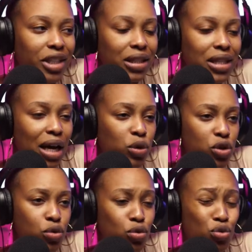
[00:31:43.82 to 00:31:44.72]
that was
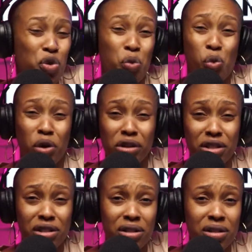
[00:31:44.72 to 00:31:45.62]
cool. The
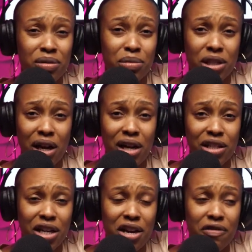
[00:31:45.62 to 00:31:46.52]
worst massage
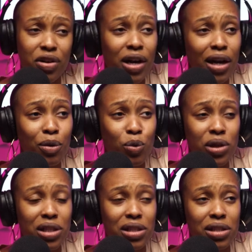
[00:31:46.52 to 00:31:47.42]
I ever got
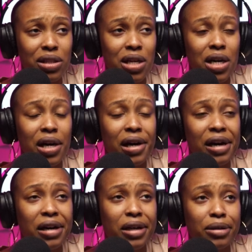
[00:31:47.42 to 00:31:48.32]
was
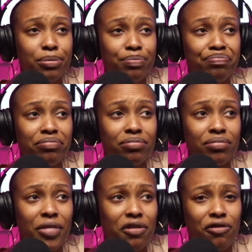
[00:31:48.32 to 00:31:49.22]

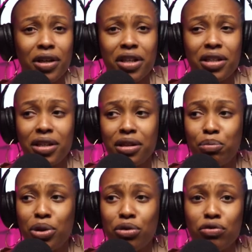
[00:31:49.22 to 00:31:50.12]
in fucking
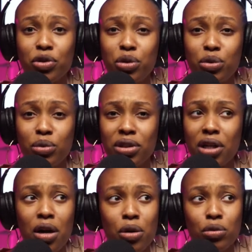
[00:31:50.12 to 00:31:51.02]
Peru.
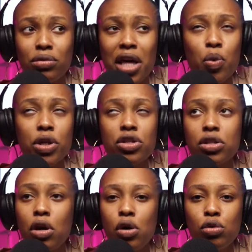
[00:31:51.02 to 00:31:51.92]
Yo, they were
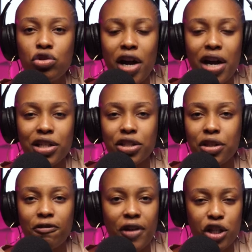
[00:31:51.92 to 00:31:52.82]
so trash. The
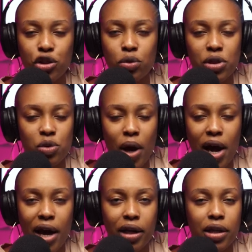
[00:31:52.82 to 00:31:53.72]
facial was
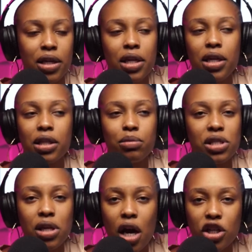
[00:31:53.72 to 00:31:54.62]
whack. The
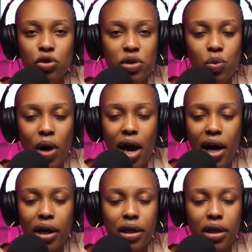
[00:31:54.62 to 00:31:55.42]
massage was whack.